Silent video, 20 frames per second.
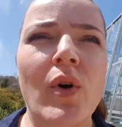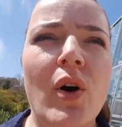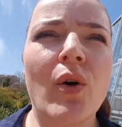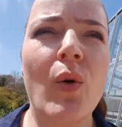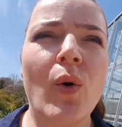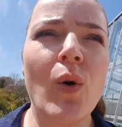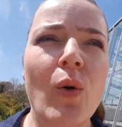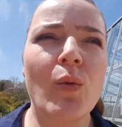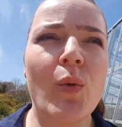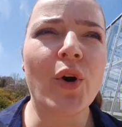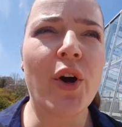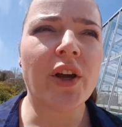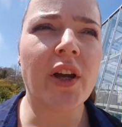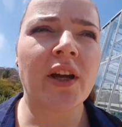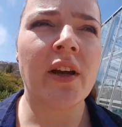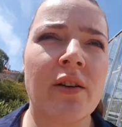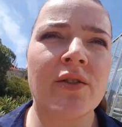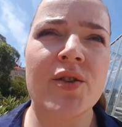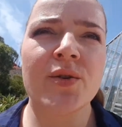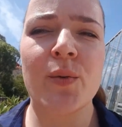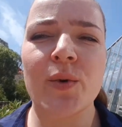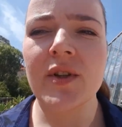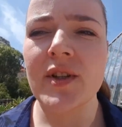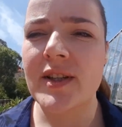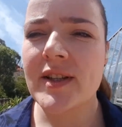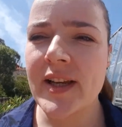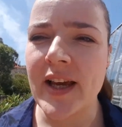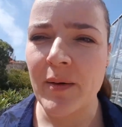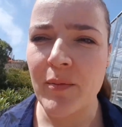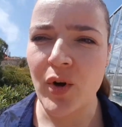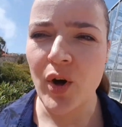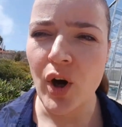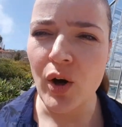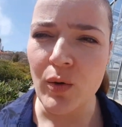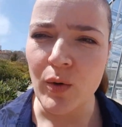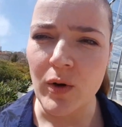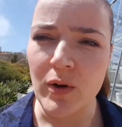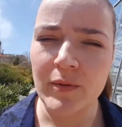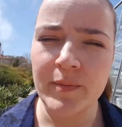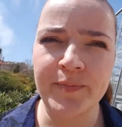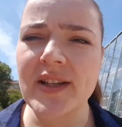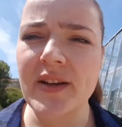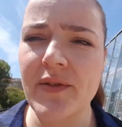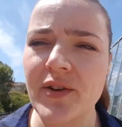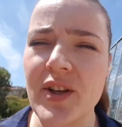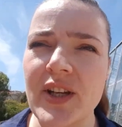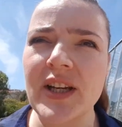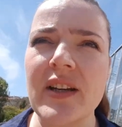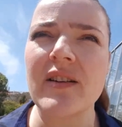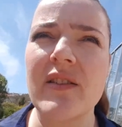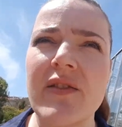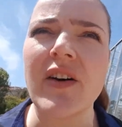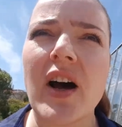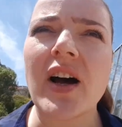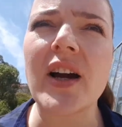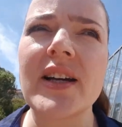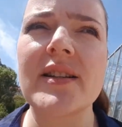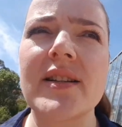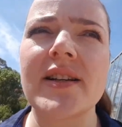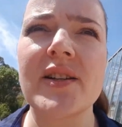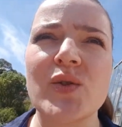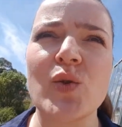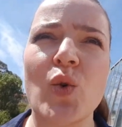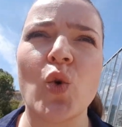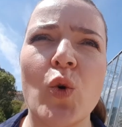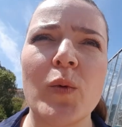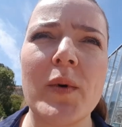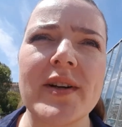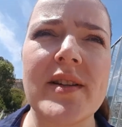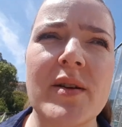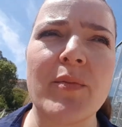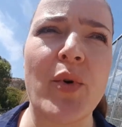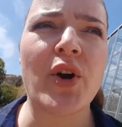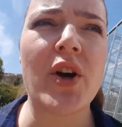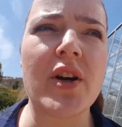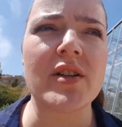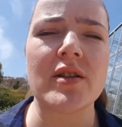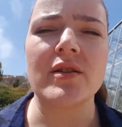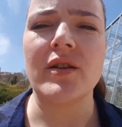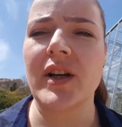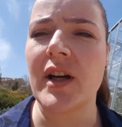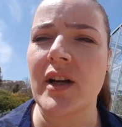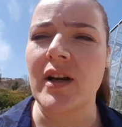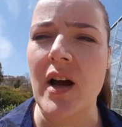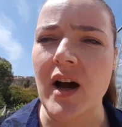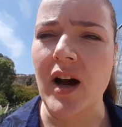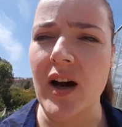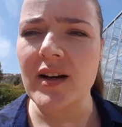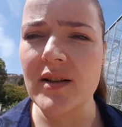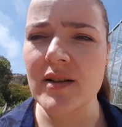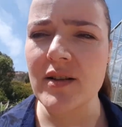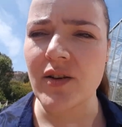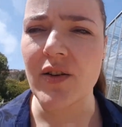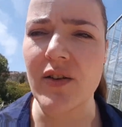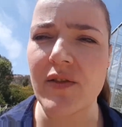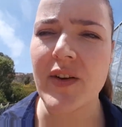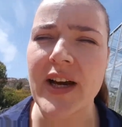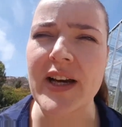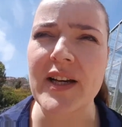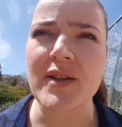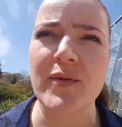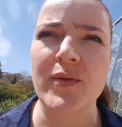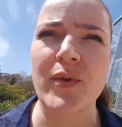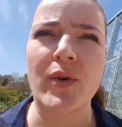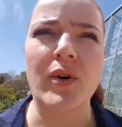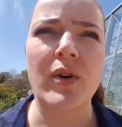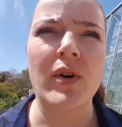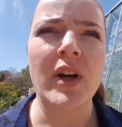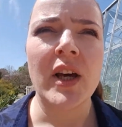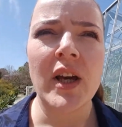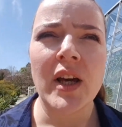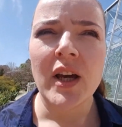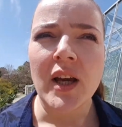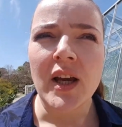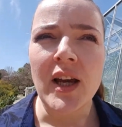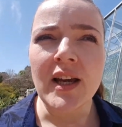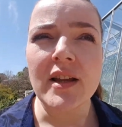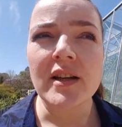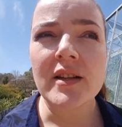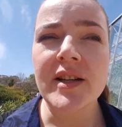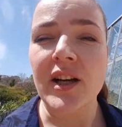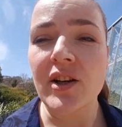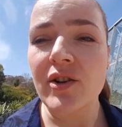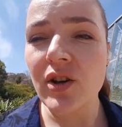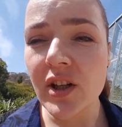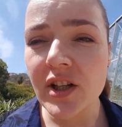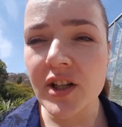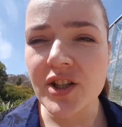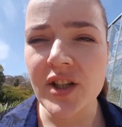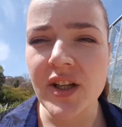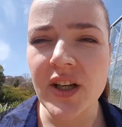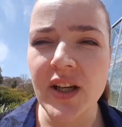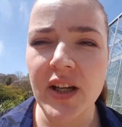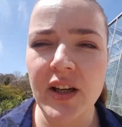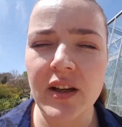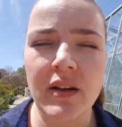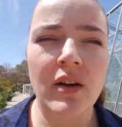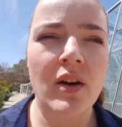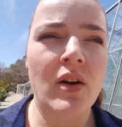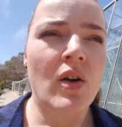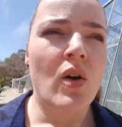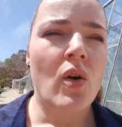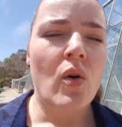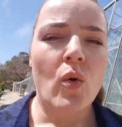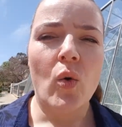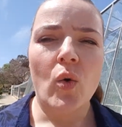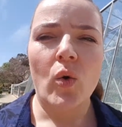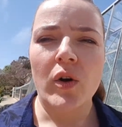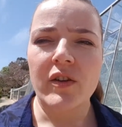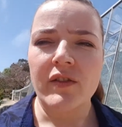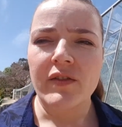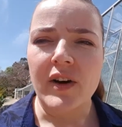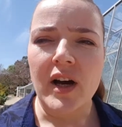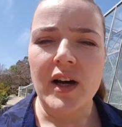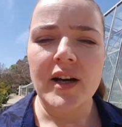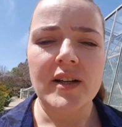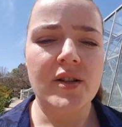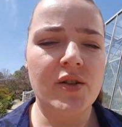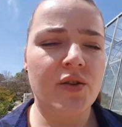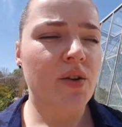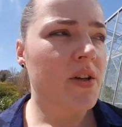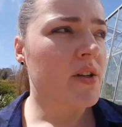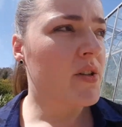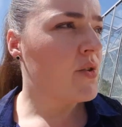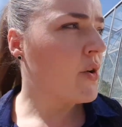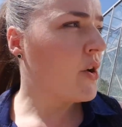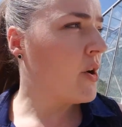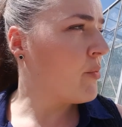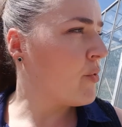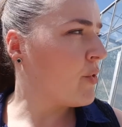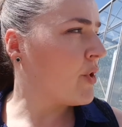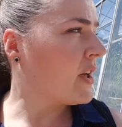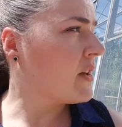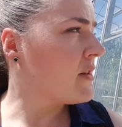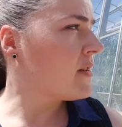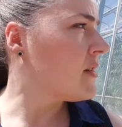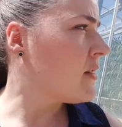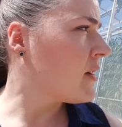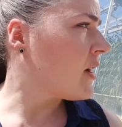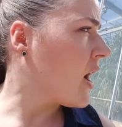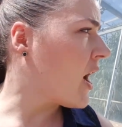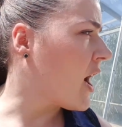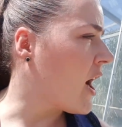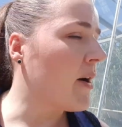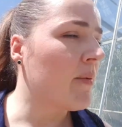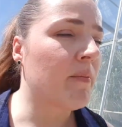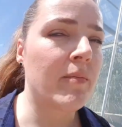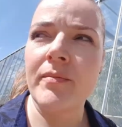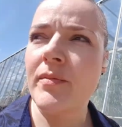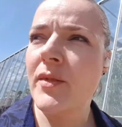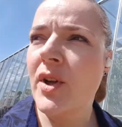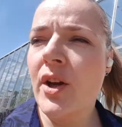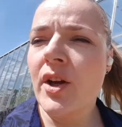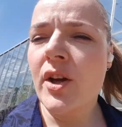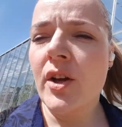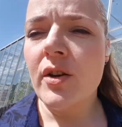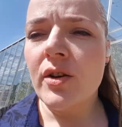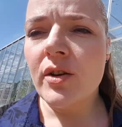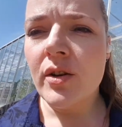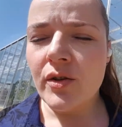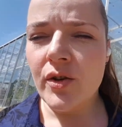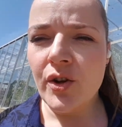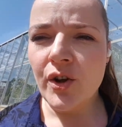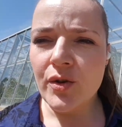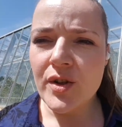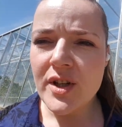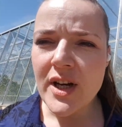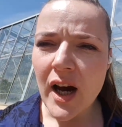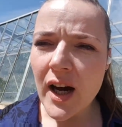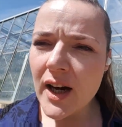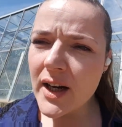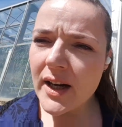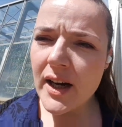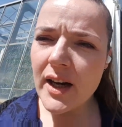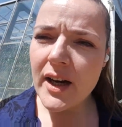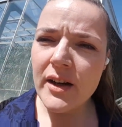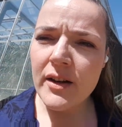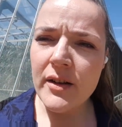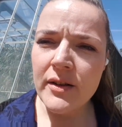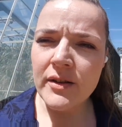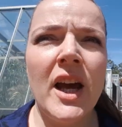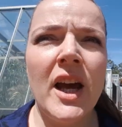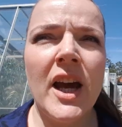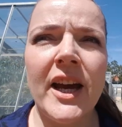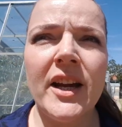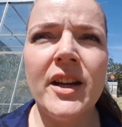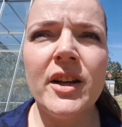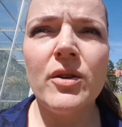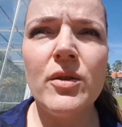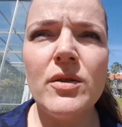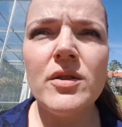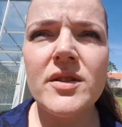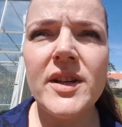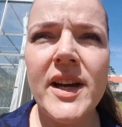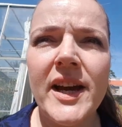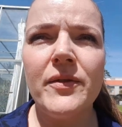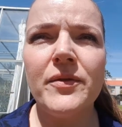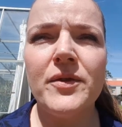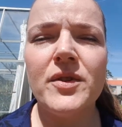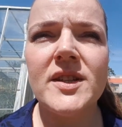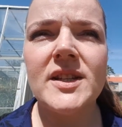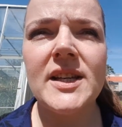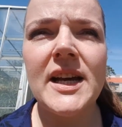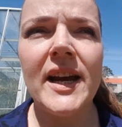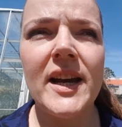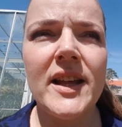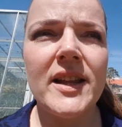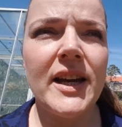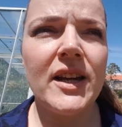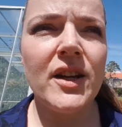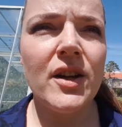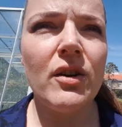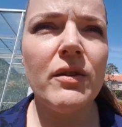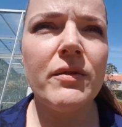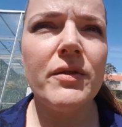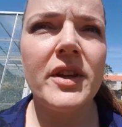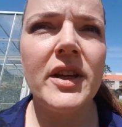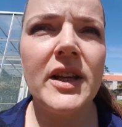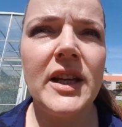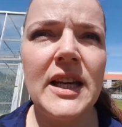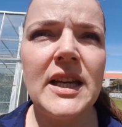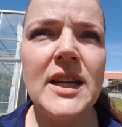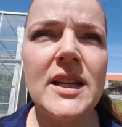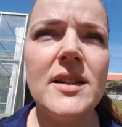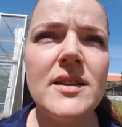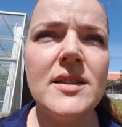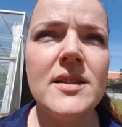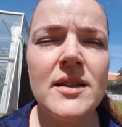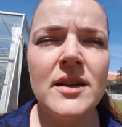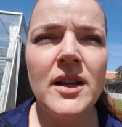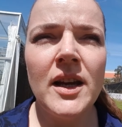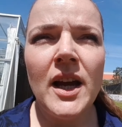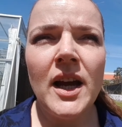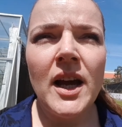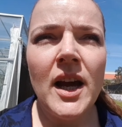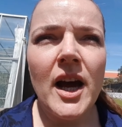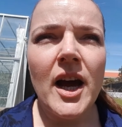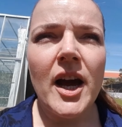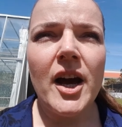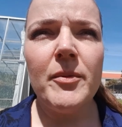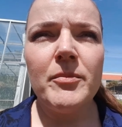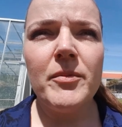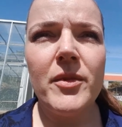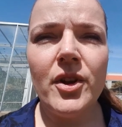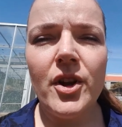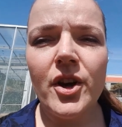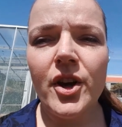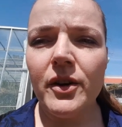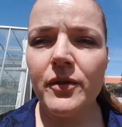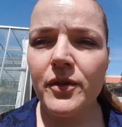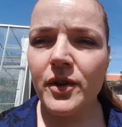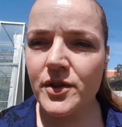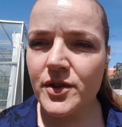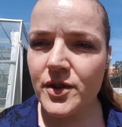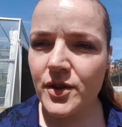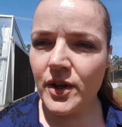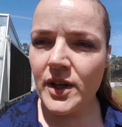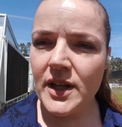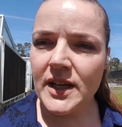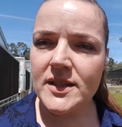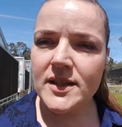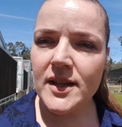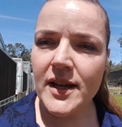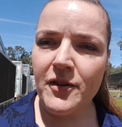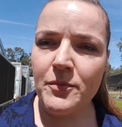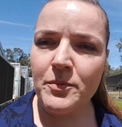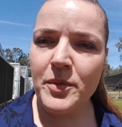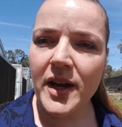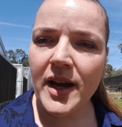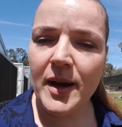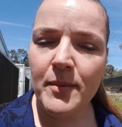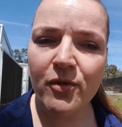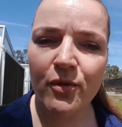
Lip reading: are all working towards the same goal. If you need advice, there's always a person you can ask for advice for either technology or advice to interpret new data. And I also have to say that over the years, a lot of those colleagues have become